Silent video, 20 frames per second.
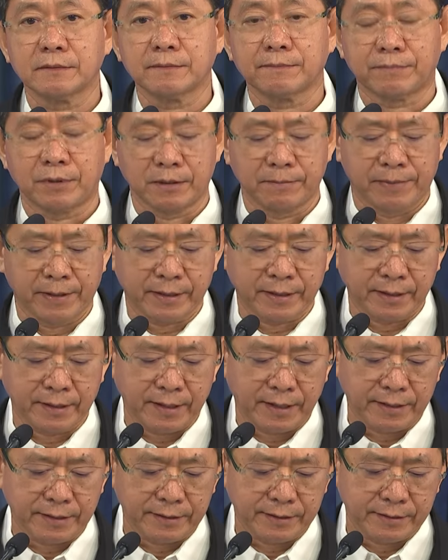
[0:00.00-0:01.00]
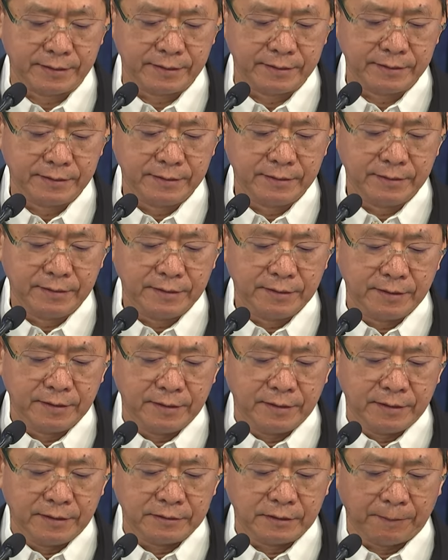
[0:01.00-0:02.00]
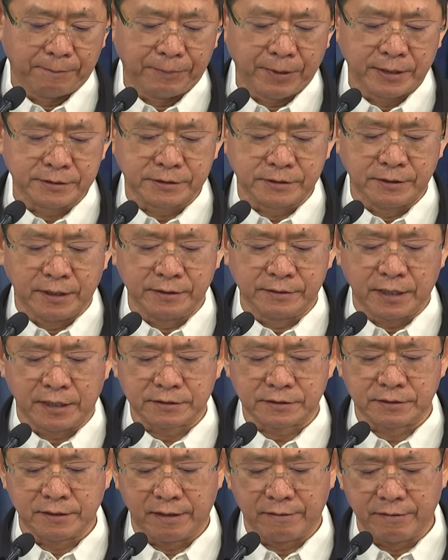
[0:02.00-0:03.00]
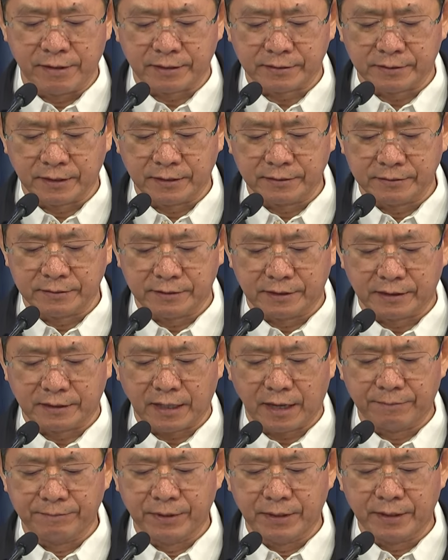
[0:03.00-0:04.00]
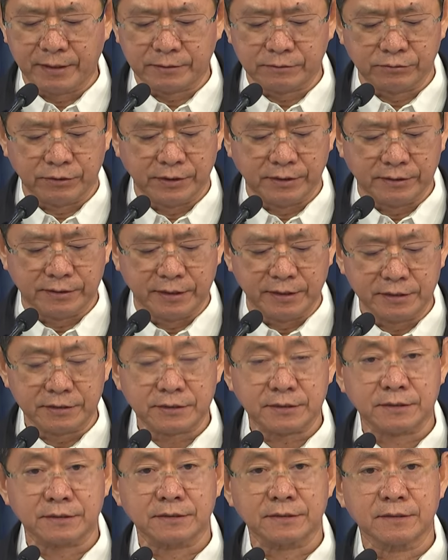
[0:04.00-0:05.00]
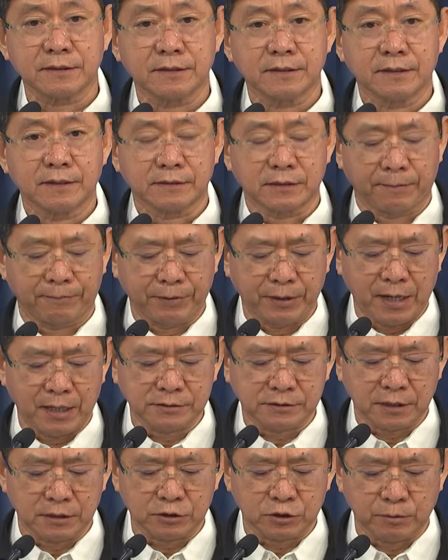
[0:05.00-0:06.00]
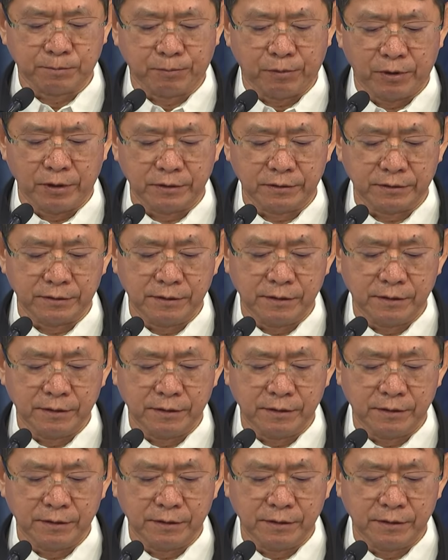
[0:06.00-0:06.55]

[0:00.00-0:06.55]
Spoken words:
per barangay." The President has directed the Cabinet to increase the financial support